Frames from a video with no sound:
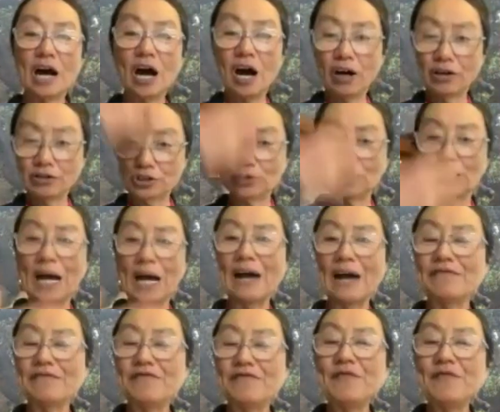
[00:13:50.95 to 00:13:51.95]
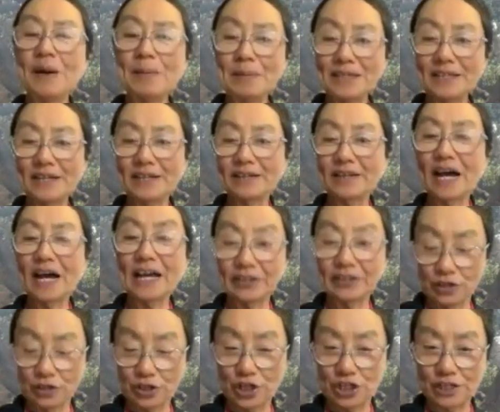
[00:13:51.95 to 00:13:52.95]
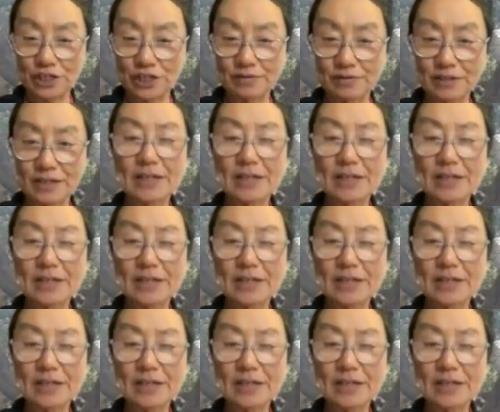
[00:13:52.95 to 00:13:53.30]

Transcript: also have feminine energy.